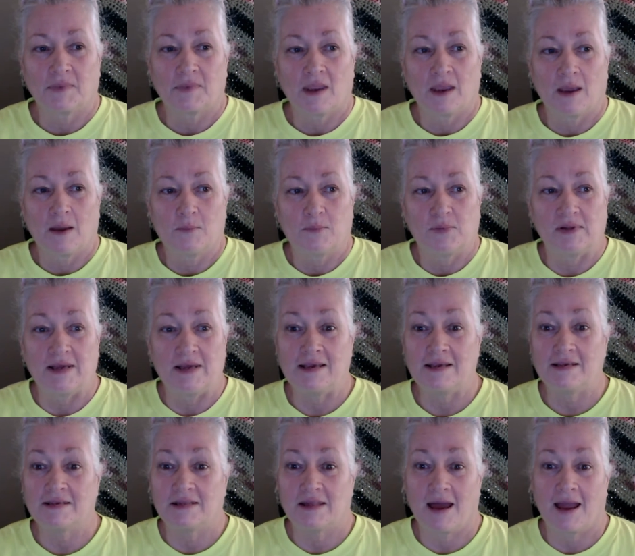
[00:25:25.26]

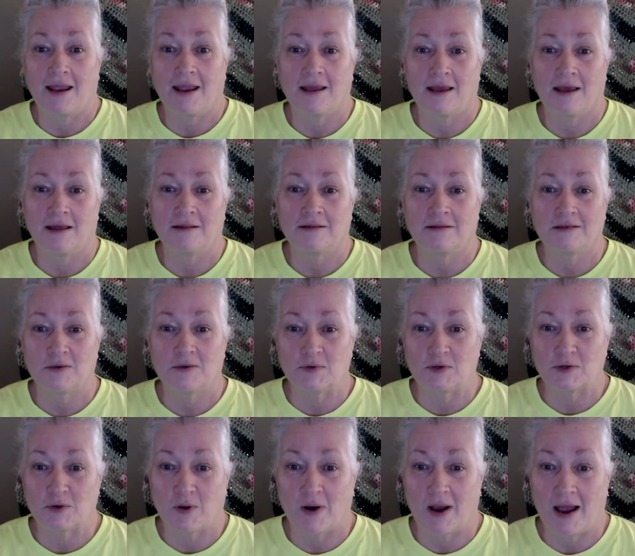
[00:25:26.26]
Please like and
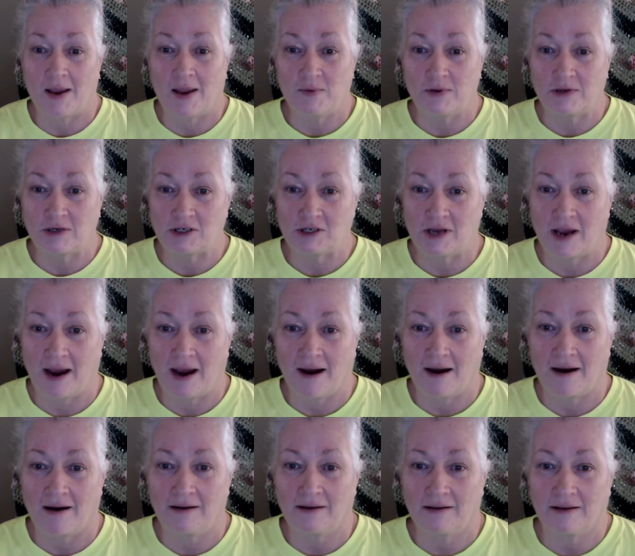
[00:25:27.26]
subscribe and
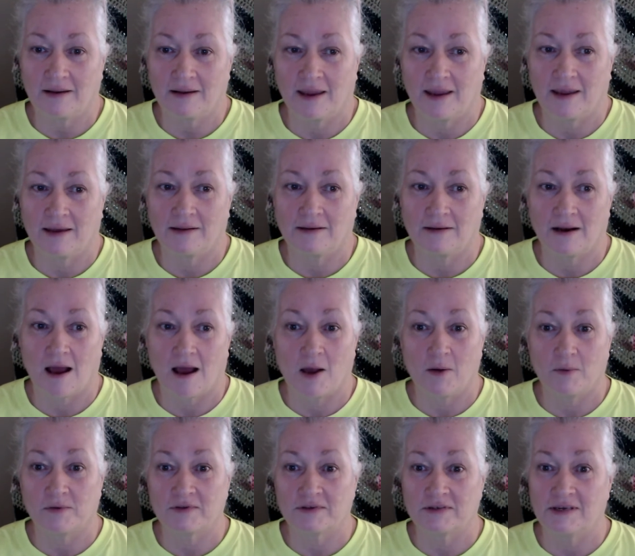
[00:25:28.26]
share, and I
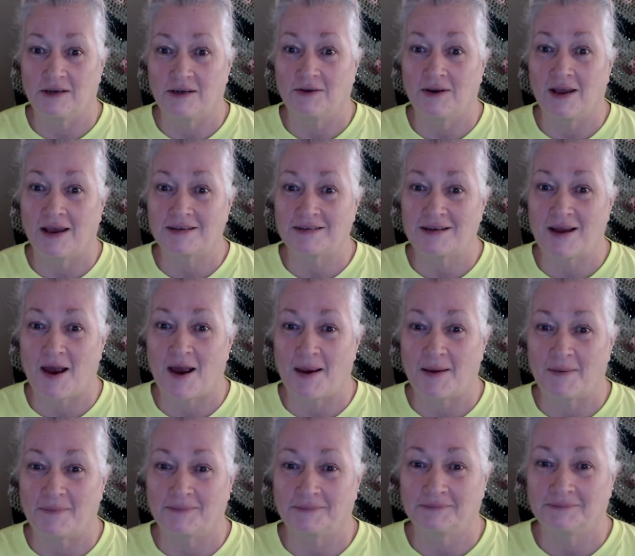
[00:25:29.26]
will see you next
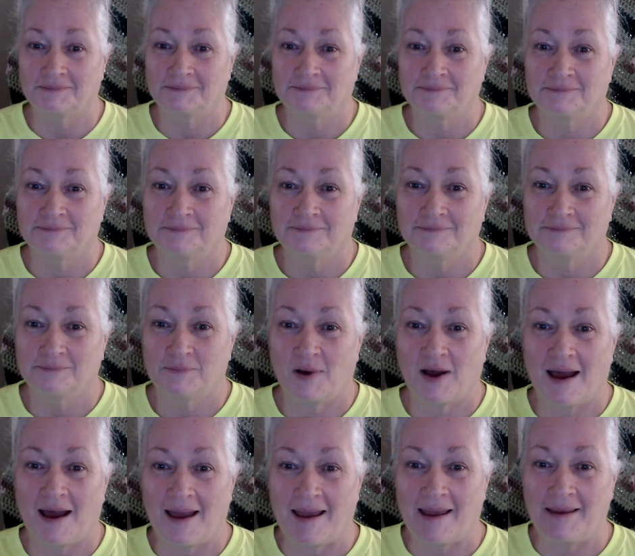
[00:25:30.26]
time.
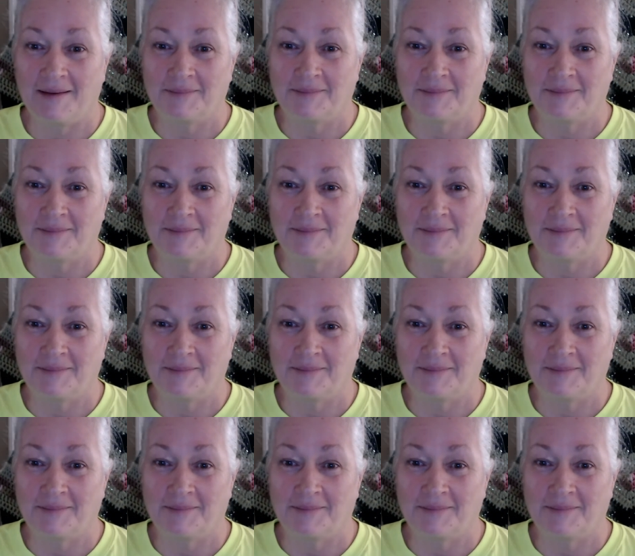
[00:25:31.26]
Bye.